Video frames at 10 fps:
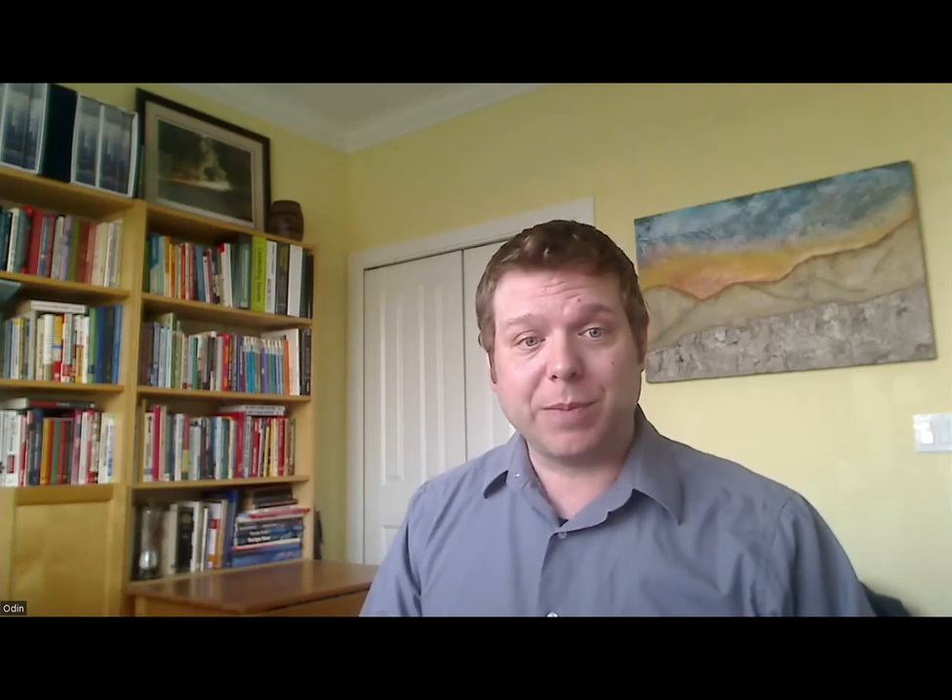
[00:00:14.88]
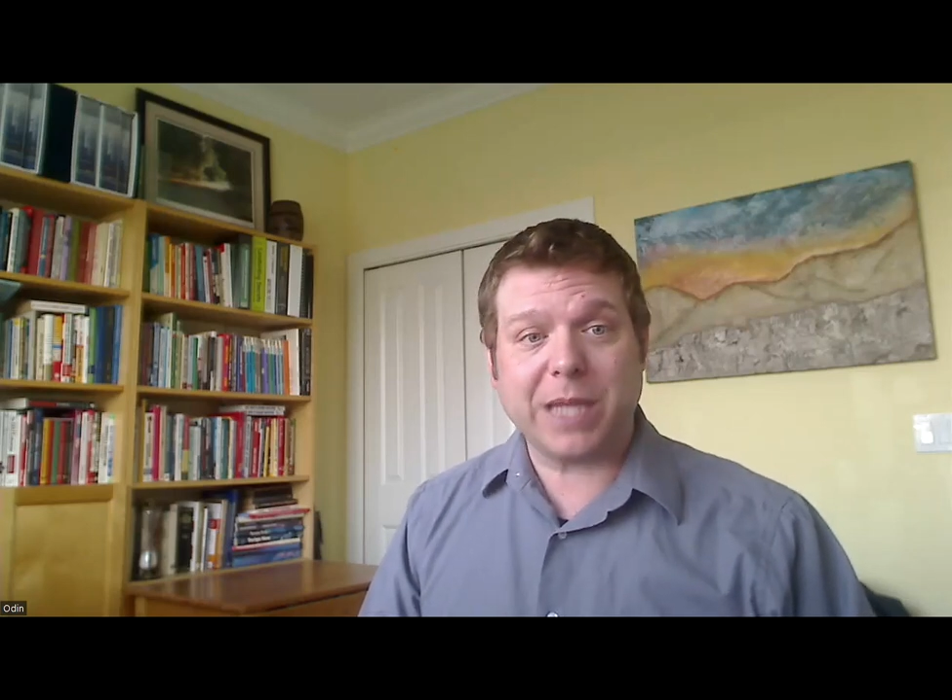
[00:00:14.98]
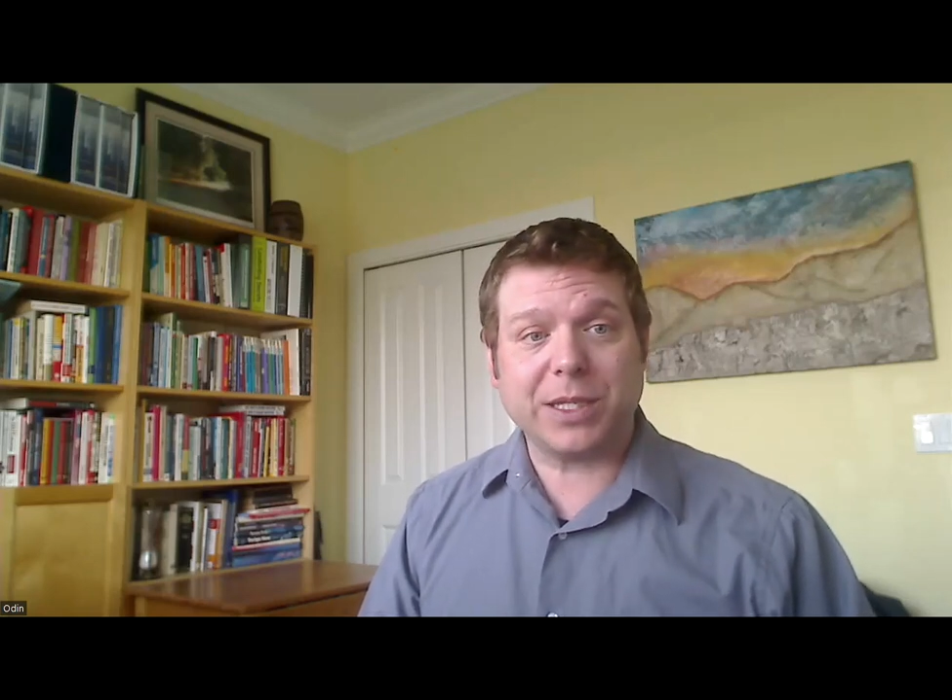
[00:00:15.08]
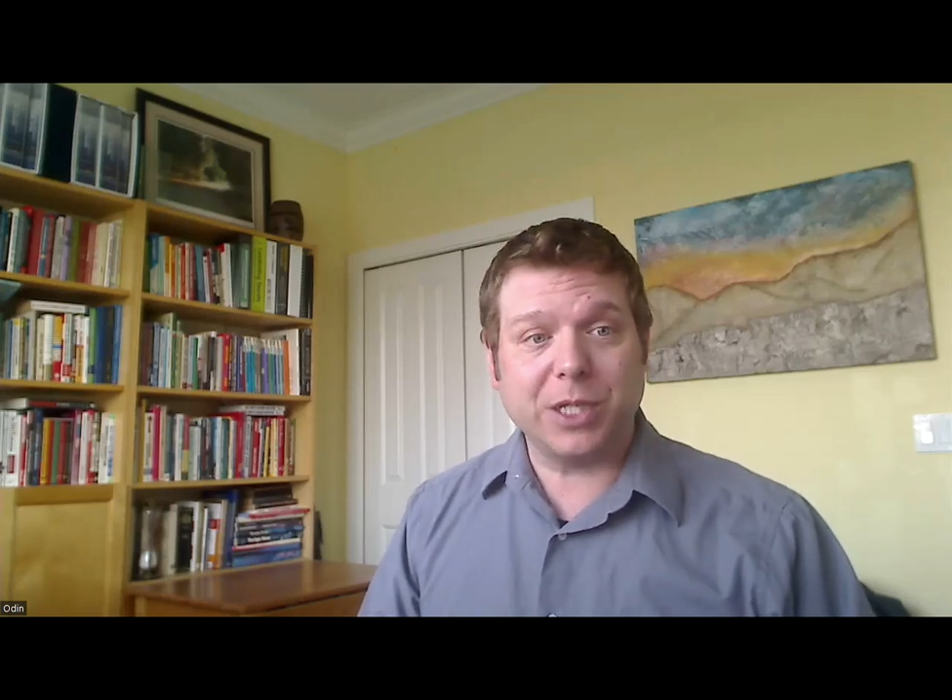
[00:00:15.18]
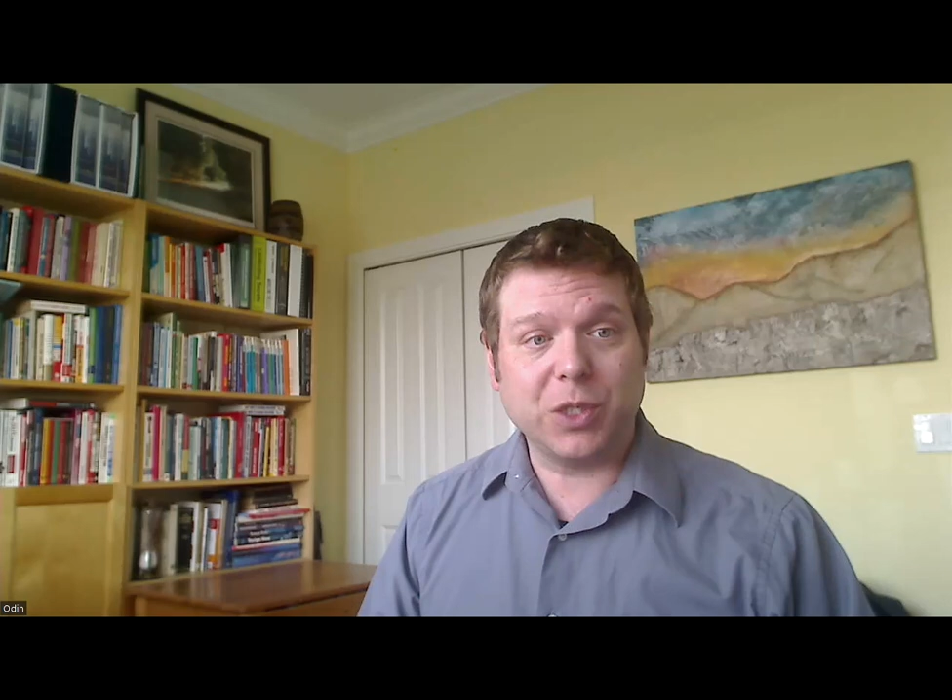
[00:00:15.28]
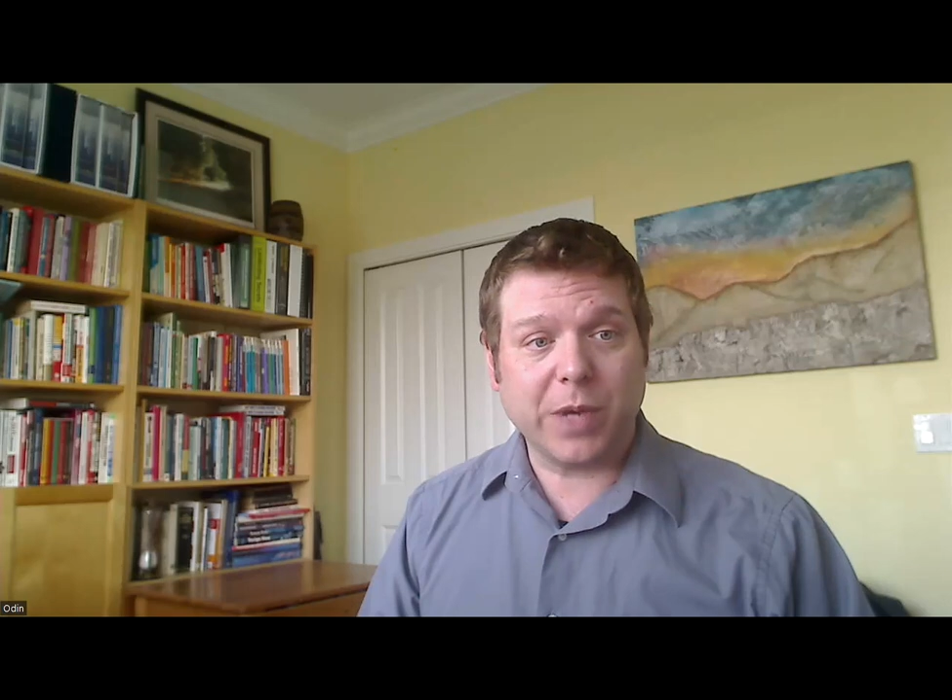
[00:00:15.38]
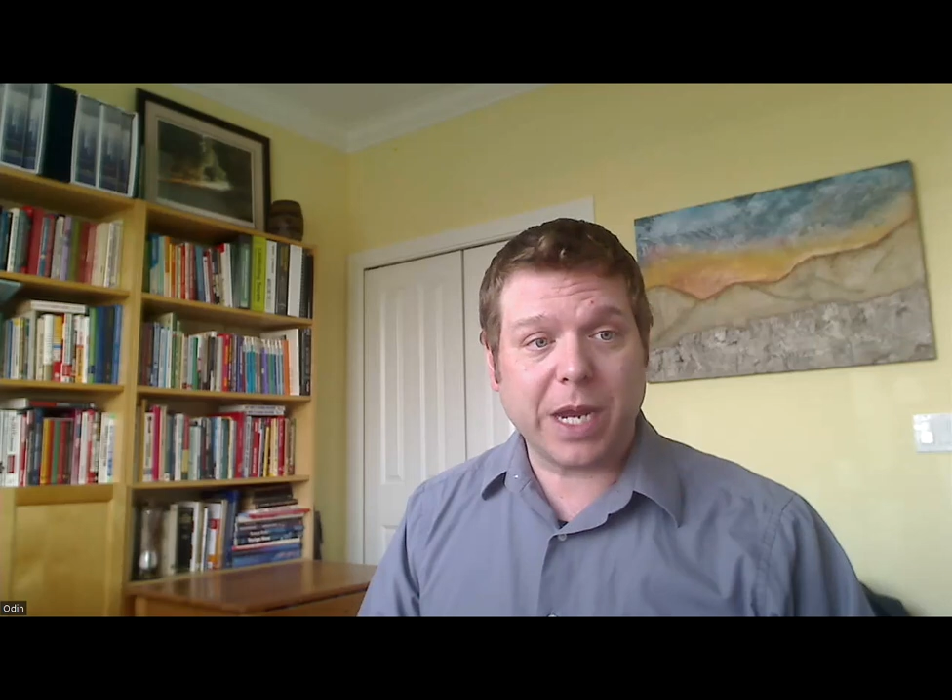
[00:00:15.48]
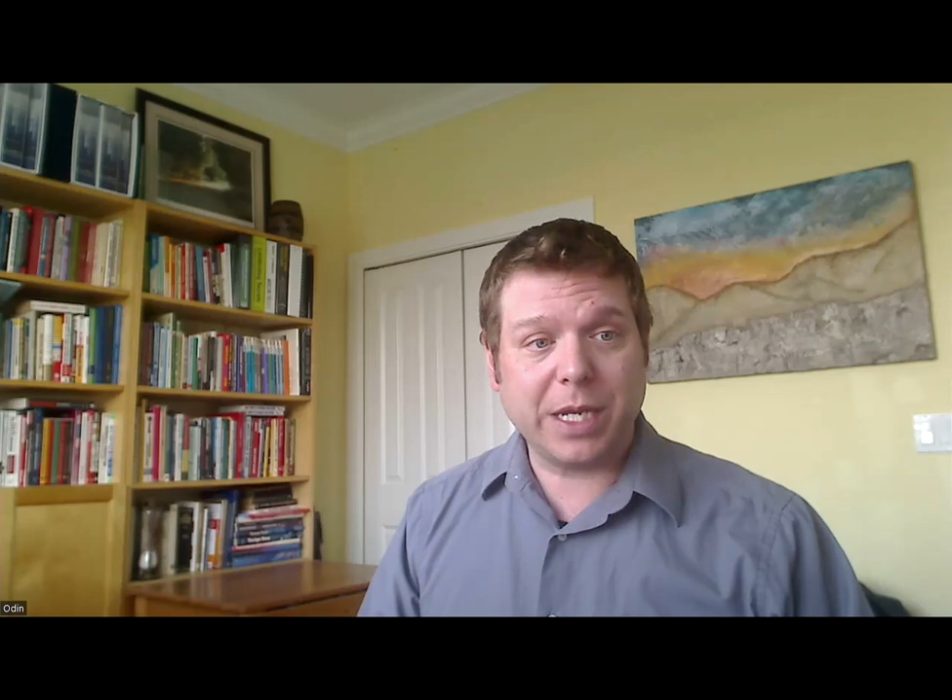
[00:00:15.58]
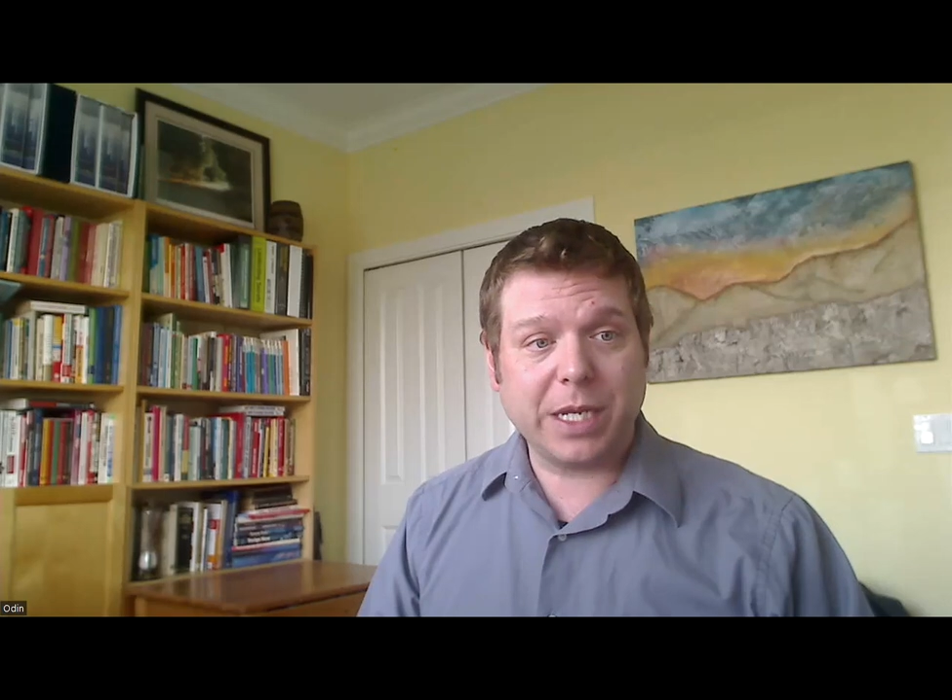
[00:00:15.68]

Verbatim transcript: message, what I